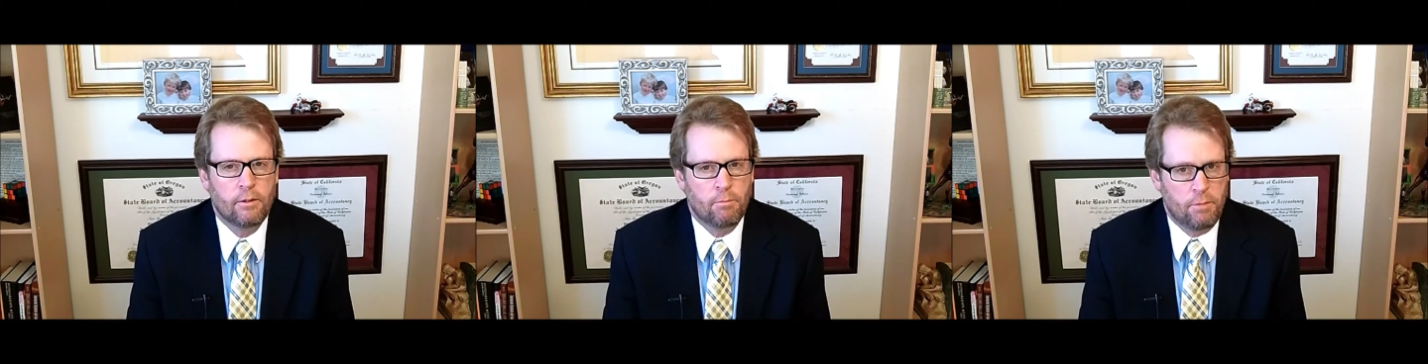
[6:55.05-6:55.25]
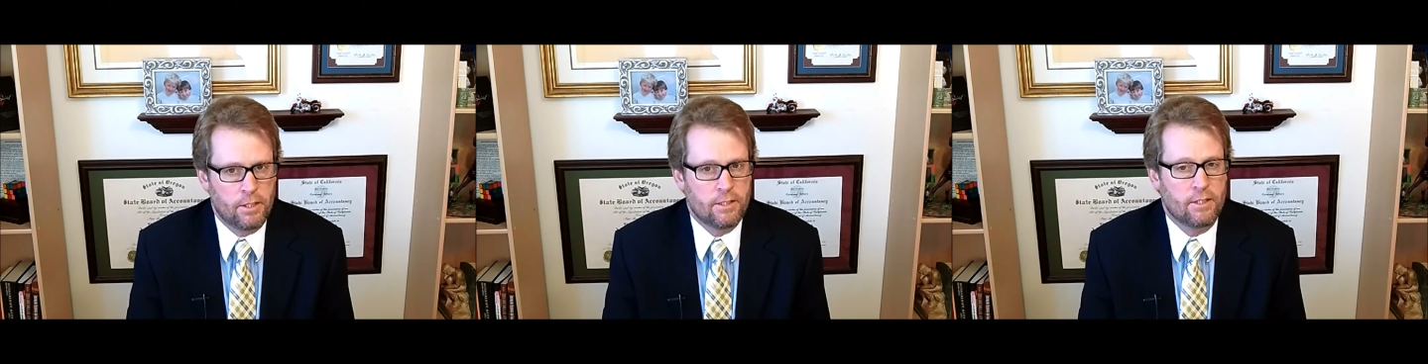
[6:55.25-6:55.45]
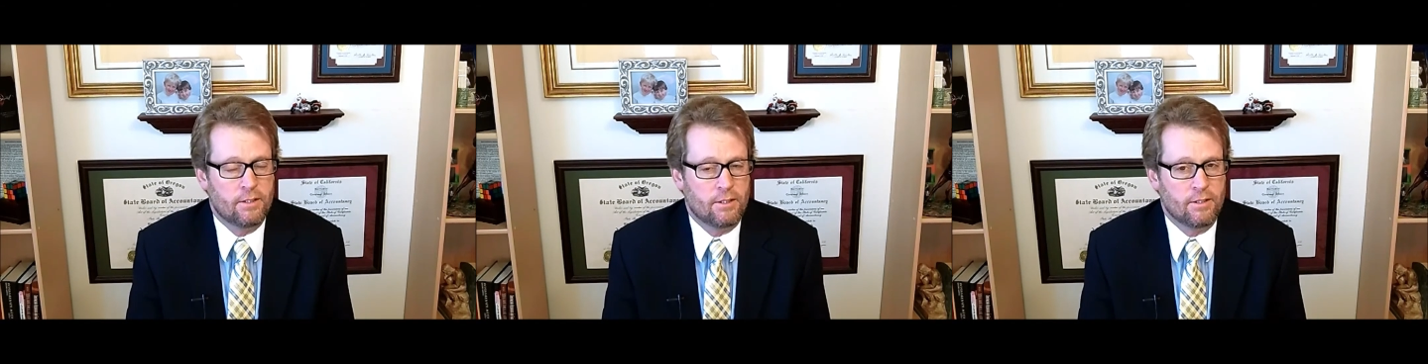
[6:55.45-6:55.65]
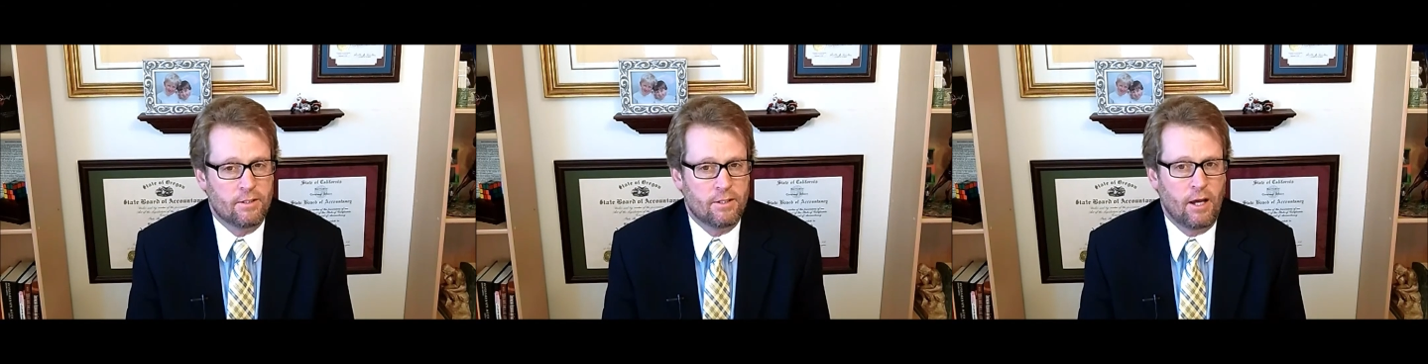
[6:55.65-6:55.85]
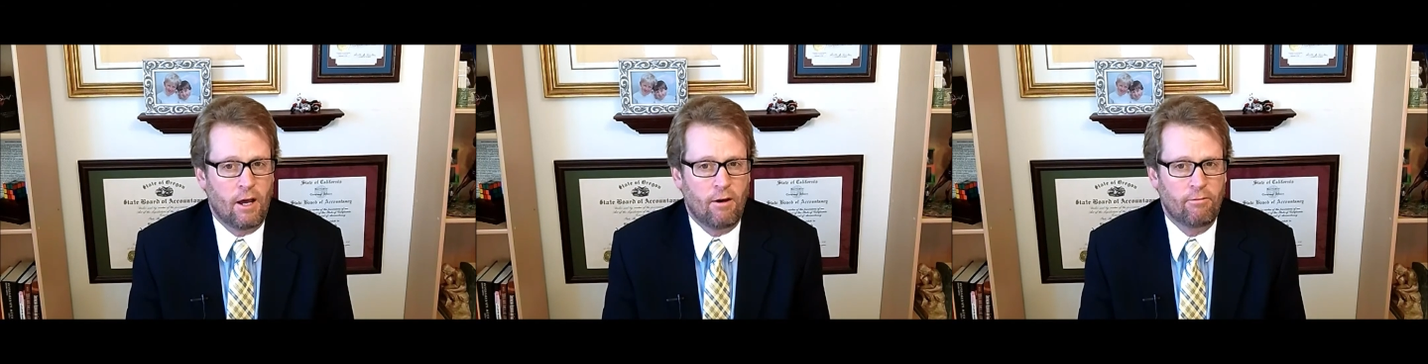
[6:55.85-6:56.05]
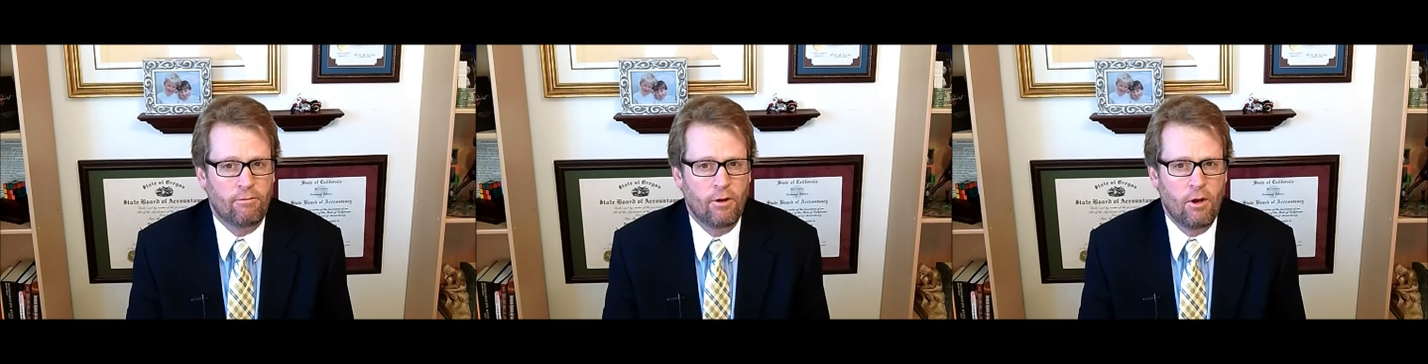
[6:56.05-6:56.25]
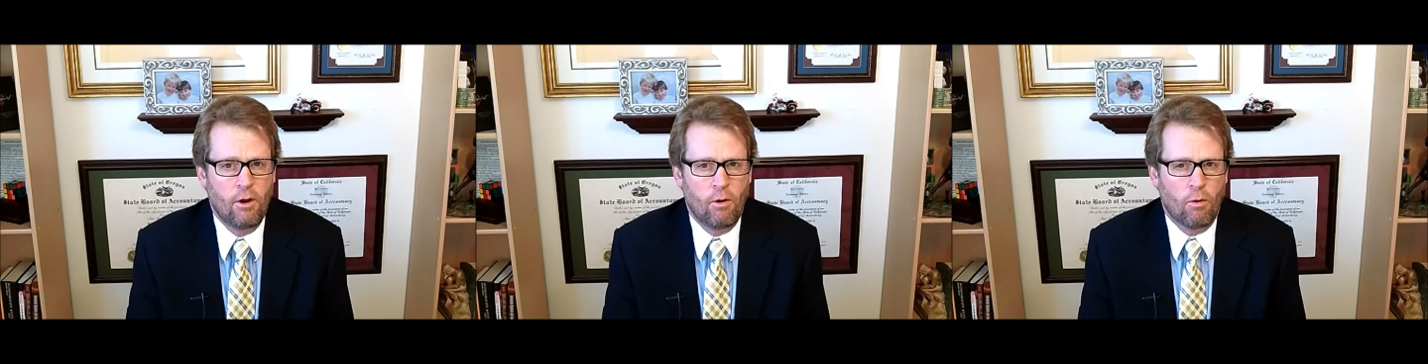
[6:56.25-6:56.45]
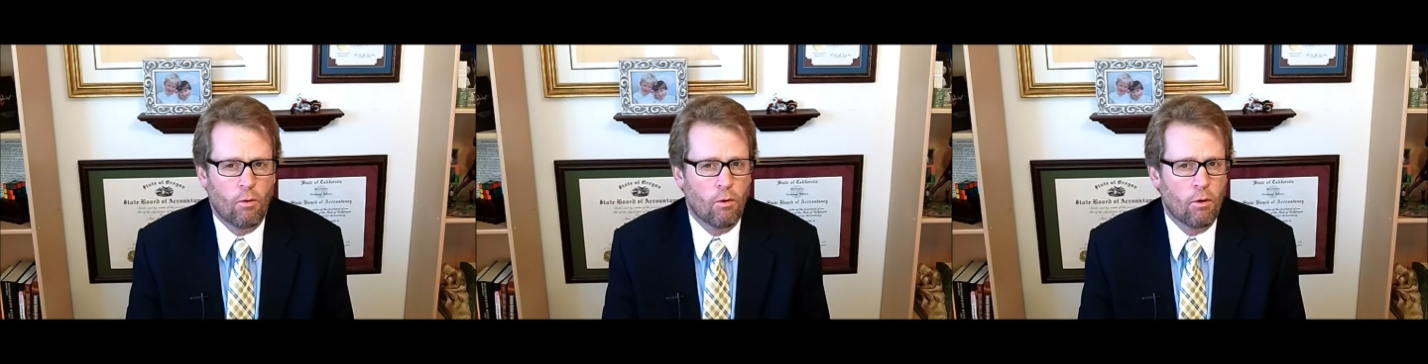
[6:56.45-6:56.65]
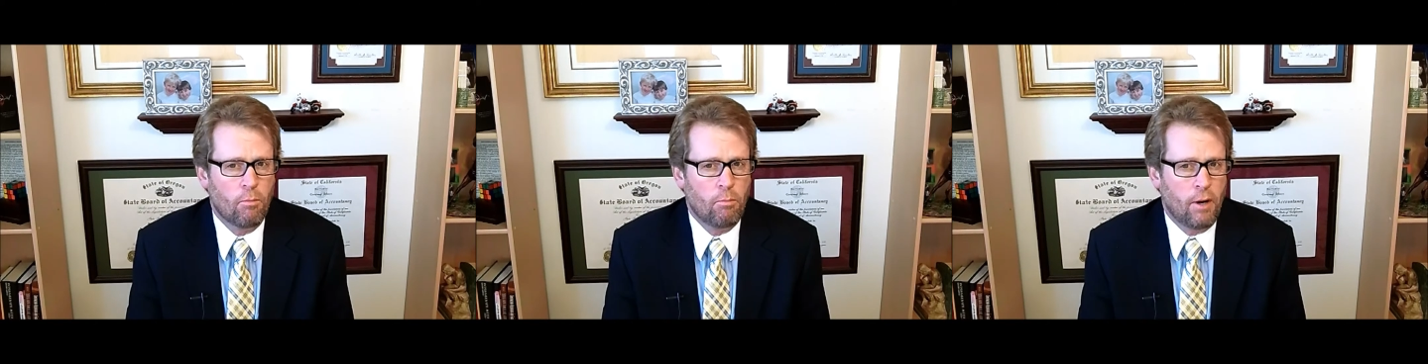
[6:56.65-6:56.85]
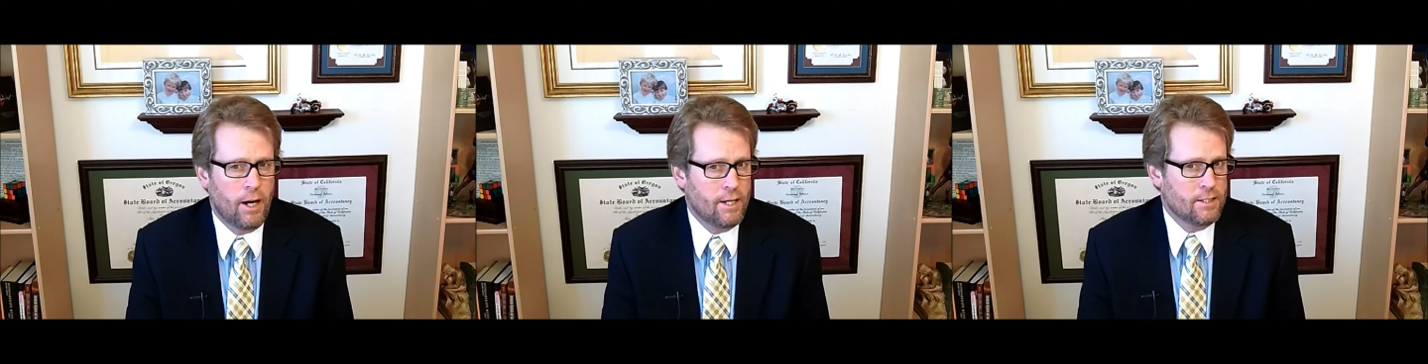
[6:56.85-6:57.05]
the business itself, or
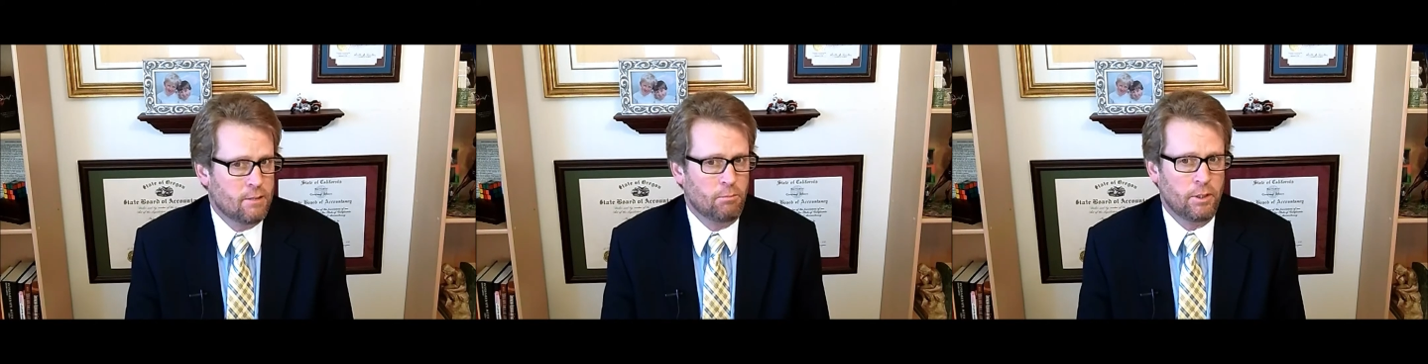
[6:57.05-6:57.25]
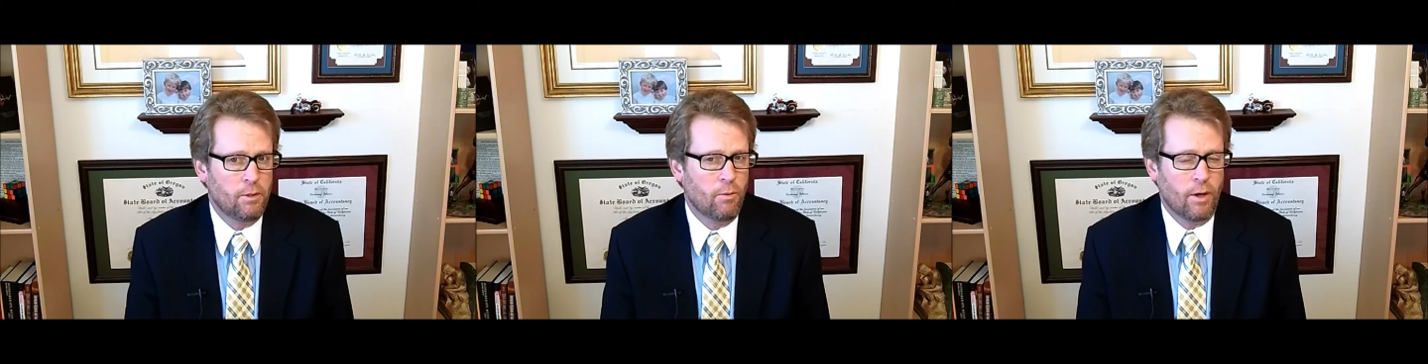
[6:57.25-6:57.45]
possibly